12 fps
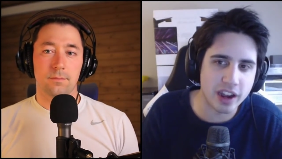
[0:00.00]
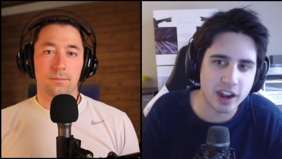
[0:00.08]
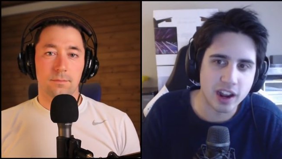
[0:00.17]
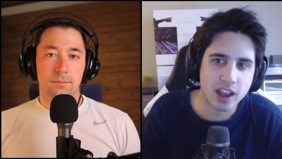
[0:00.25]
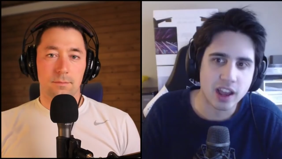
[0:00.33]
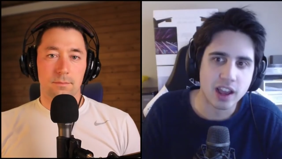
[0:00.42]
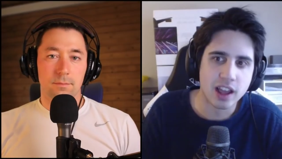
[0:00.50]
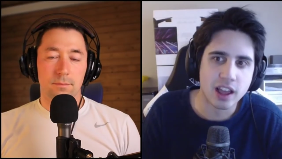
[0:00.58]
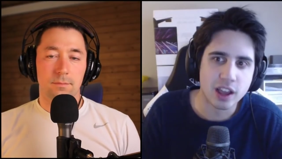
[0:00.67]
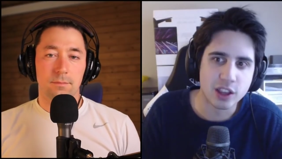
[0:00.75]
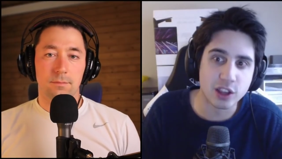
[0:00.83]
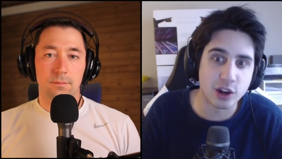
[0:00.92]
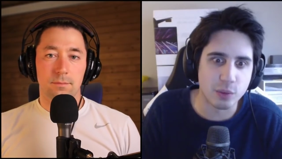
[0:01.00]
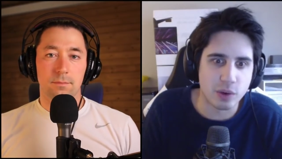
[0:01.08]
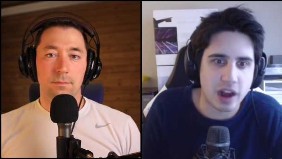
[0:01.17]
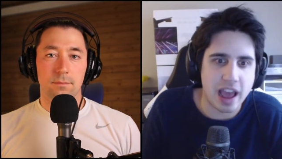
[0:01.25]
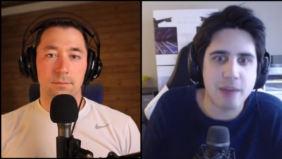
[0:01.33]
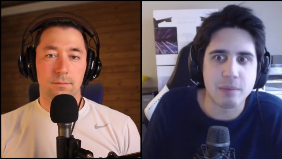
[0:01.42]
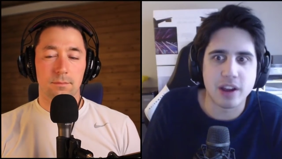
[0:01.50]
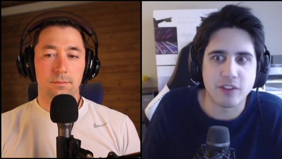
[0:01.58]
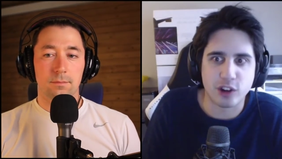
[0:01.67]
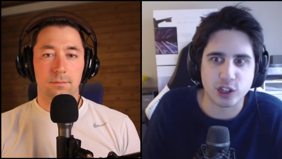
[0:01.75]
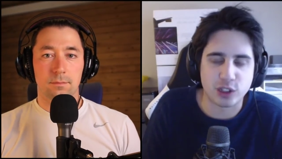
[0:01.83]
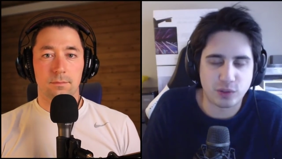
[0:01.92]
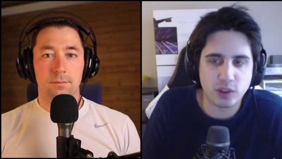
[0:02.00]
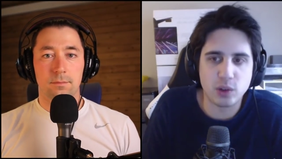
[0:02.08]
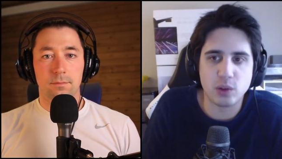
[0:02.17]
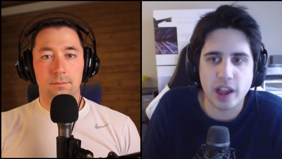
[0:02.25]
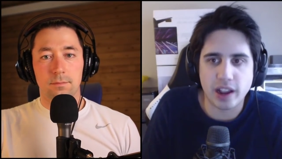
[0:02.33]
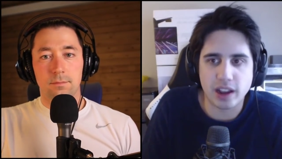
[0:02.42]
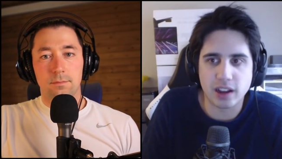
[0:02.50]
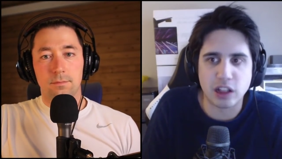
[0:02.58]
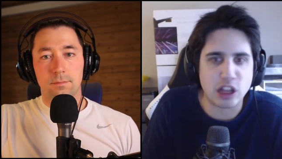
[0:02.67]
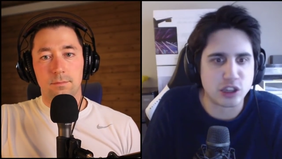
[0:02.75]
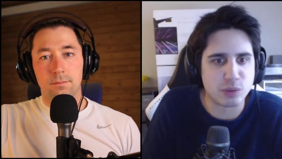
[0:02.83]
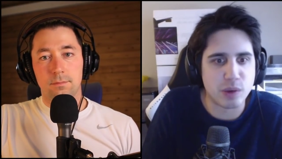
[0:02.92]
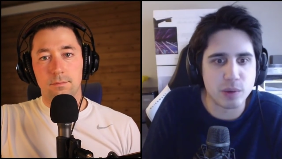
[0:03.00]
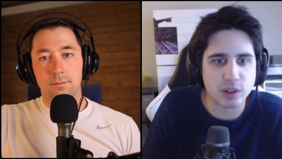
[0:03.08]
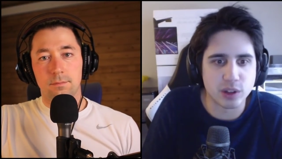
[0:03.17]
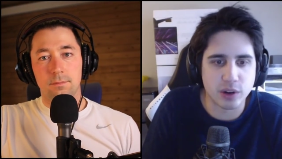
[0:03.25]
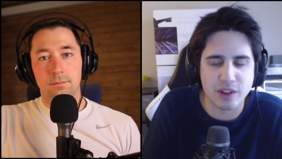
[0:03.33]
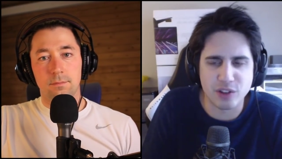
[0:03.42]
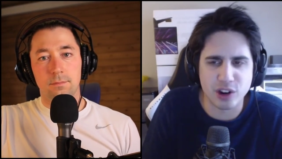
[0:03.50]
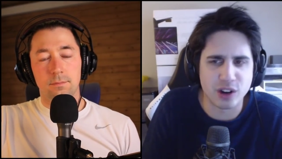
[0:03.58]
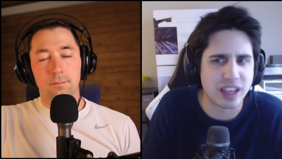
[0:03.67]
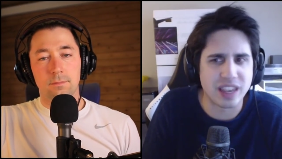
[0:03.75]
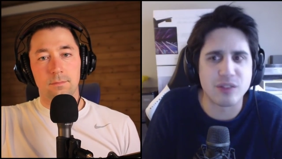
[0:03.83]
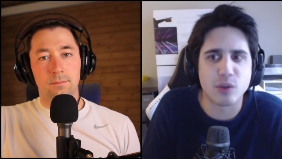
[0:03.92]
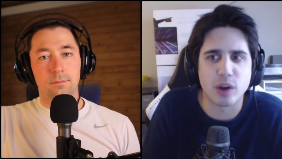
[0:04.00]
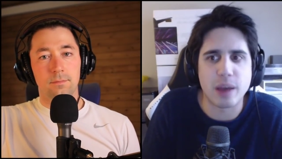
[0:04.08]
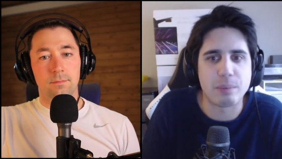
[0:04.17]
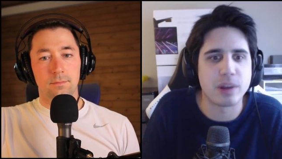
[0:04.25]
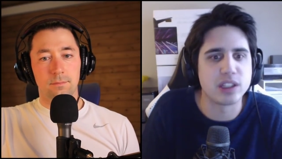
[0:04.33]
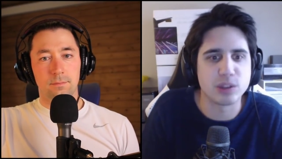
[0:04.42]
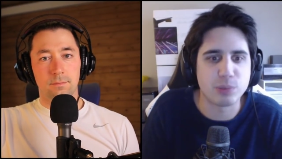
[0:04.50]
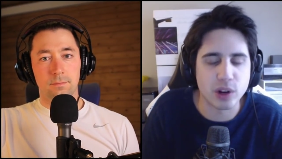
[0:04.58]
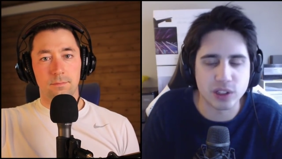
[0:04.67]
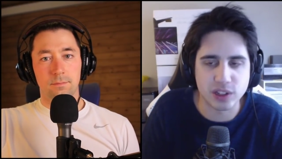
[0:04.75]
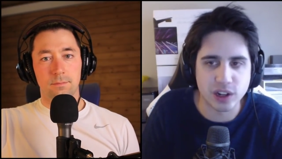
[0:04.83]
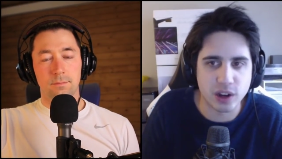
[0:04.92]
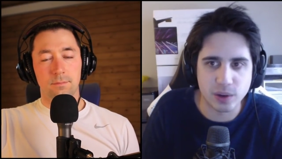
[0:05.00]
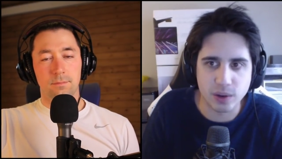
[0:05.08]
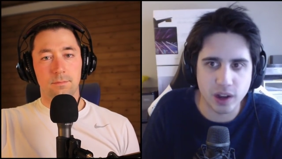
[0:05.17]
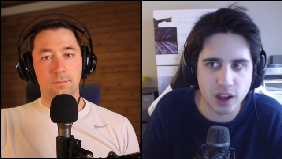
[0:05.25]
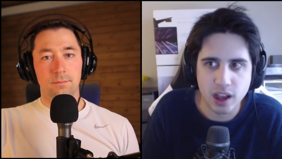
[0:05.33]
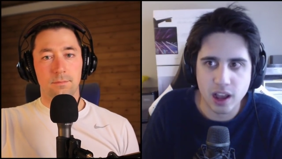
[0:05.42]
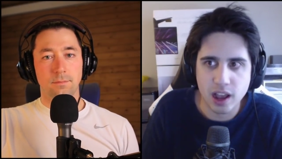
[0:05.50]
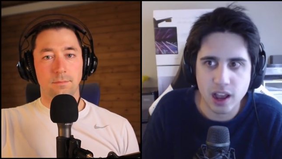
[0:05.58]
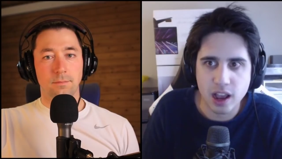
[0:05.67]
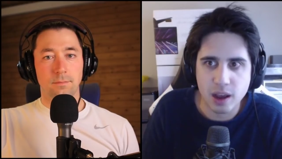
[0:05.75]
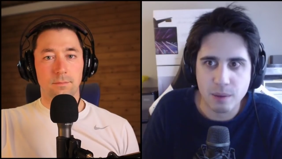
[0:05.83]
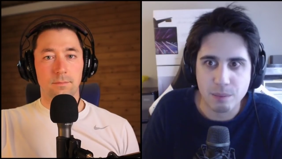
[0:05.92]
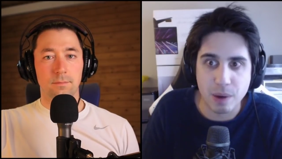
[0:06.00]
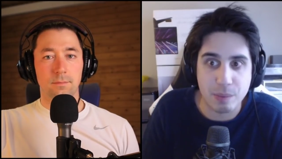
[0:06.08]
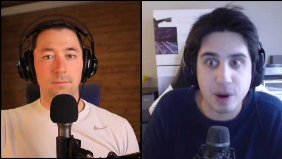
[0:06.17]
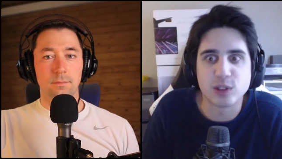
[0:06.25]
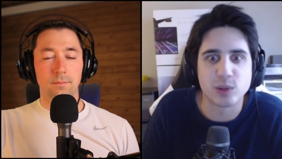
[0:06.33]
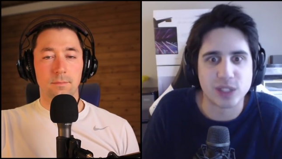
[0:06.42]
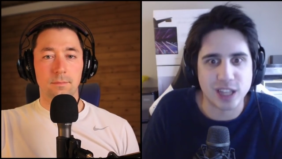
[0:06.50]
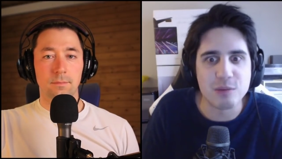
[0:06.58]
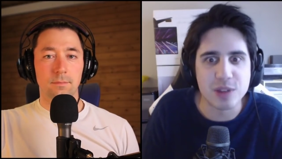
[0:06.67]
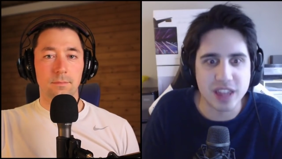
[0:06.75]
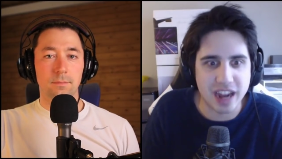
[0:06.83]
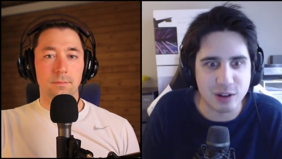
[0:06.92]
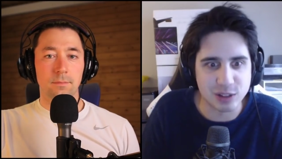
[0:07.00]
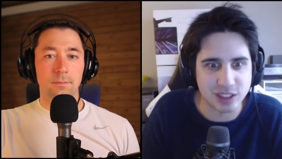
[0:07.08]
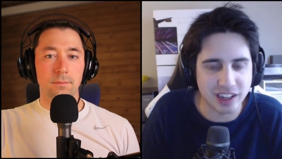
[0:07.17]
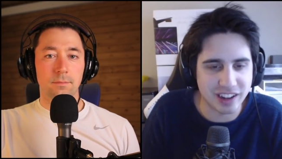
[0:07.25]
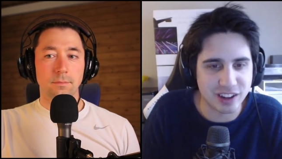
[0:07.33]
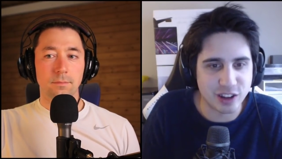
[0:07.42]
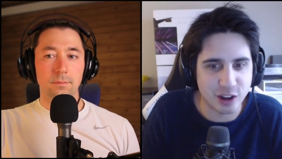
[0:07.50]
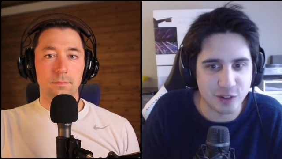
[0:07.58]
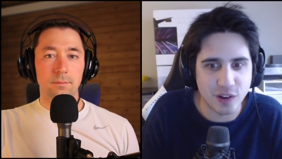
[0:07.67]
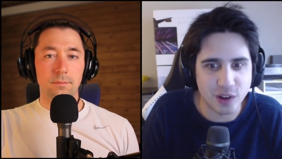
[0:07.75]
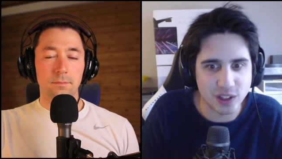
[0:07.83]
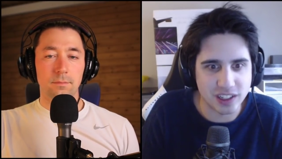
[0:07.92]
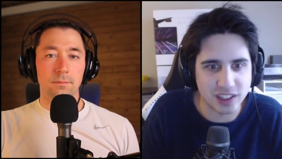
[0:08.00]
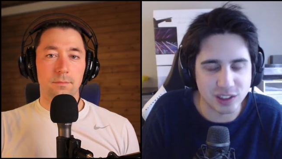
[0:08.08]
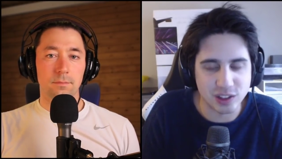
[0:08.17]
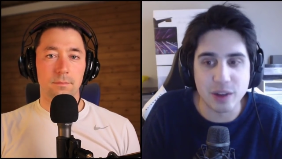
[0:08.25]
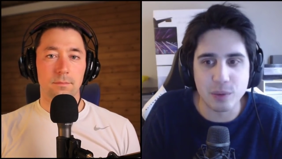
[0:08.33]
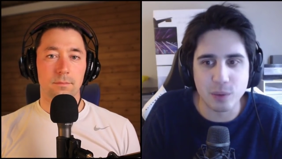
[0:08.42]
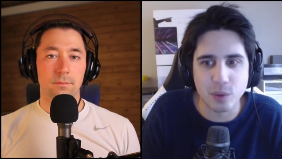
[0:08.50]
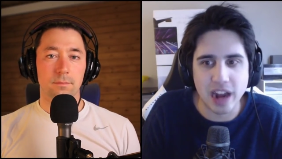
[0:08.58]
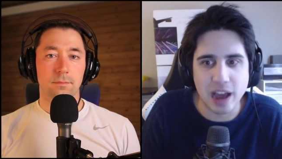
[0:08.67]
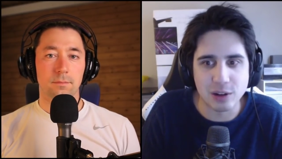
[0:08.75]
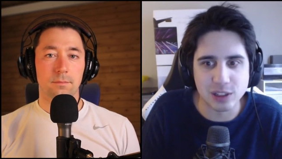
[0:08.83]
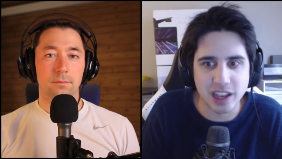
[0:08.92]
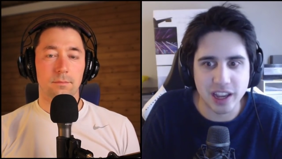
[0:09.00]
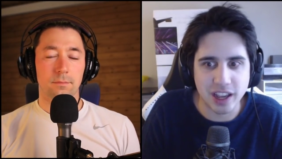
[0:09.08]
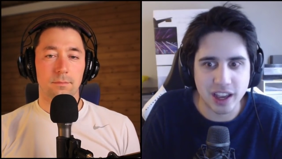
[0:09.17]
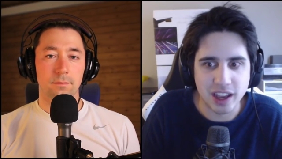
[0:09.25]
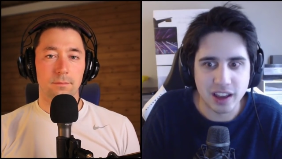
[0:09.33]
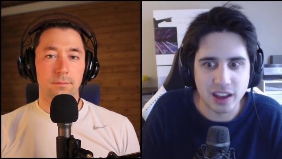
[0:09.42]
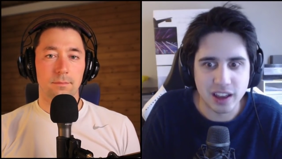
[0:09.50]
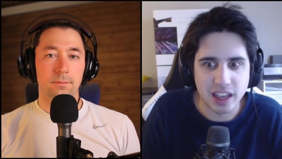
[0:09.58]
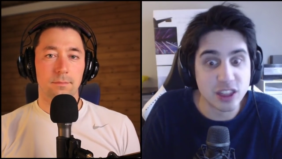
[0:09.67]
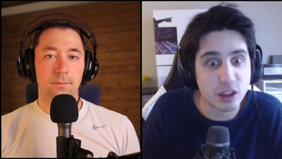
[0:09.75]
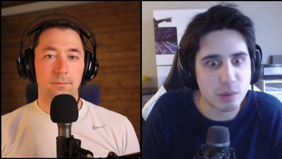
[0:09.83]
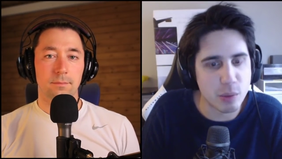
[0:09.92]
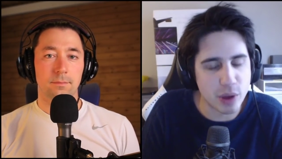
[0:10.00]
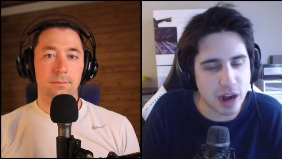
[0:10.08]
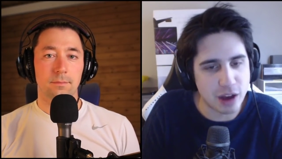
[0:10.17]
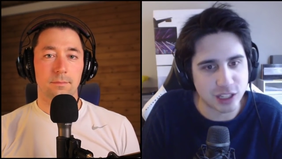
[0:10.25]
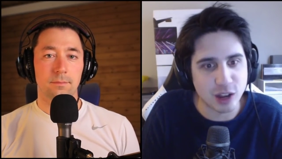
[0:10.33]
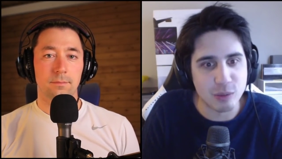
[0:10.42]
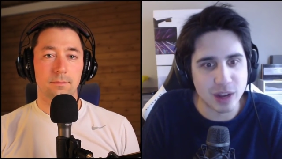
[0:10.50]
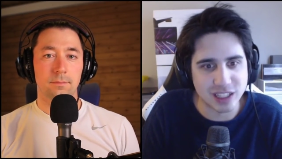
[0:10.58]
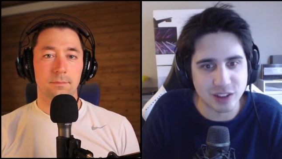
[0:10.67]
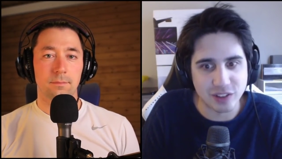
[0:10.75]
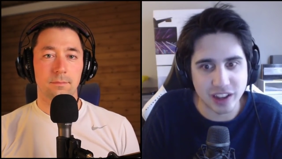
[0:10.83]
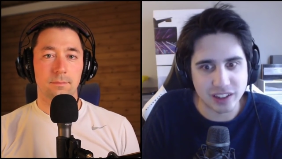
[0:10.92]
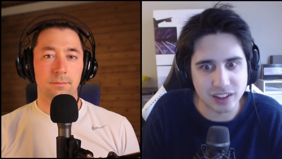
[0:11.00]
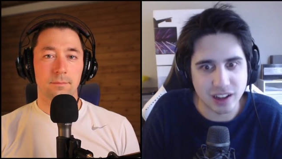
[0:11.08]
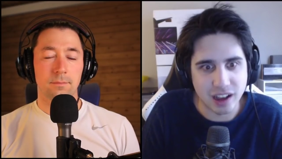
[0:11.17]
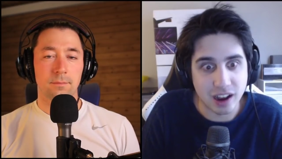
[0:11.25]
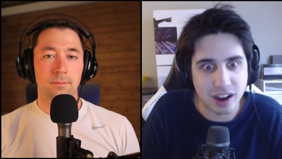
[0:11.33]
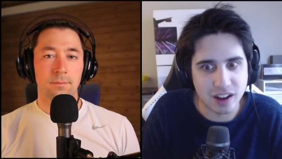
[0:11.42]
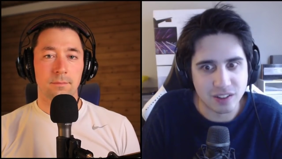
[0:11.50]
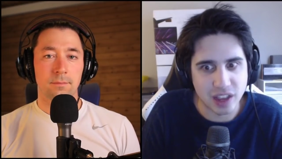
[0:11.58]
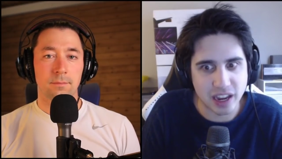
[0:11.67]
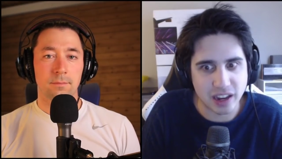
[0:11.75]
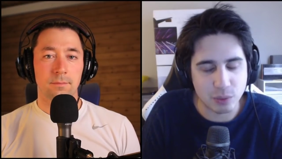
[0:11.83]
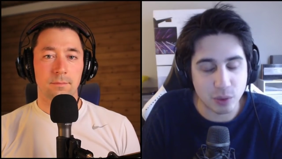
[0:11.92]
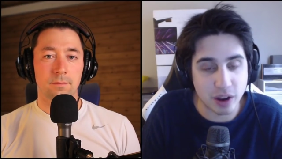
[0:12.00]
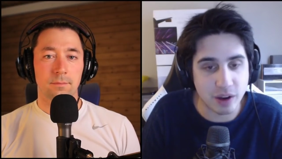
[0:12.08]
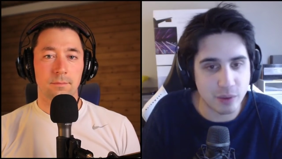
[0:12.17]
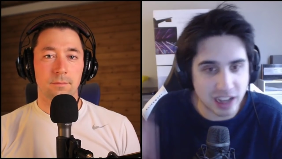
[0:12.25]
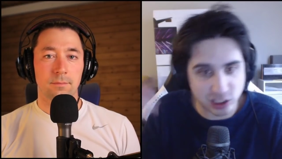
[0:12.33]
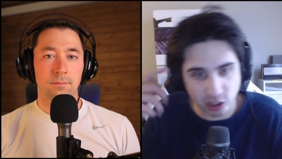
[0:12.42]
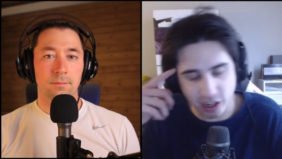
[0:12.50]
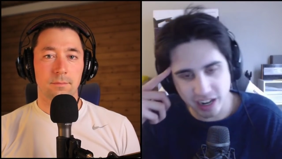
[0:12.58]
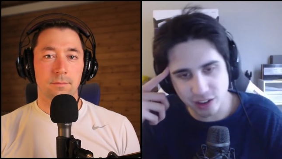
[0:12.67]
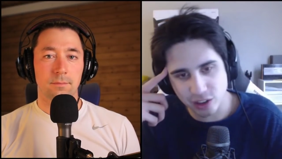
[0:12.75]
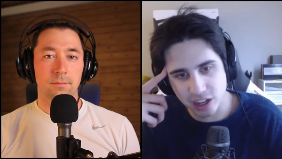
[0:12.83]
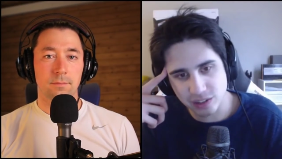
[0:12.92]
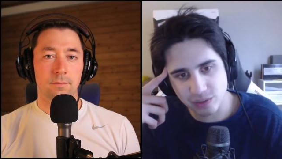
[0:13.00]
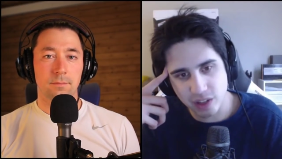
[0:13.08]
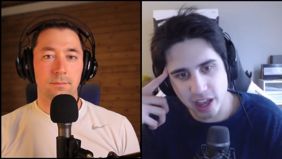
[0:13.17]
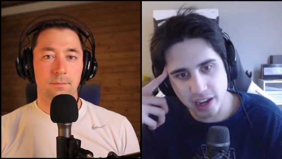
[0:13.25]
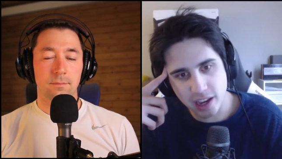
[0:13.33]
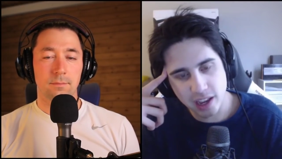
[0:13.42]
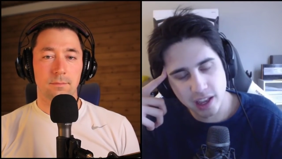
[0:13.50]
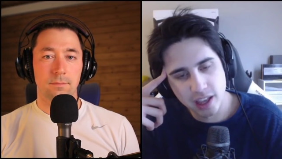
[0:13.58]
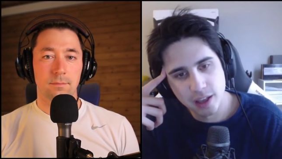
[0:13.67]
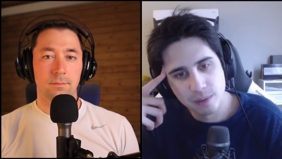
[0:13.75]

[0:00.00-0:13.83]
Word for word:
Speaker 1: what you know when I had my first few like clutch moments or whatever. Like even when I played sports, you know, my parents would tell me that I was like good at focusing. So then when I was like in the moment, I would tell myself like like when, when I started getting thoughts of like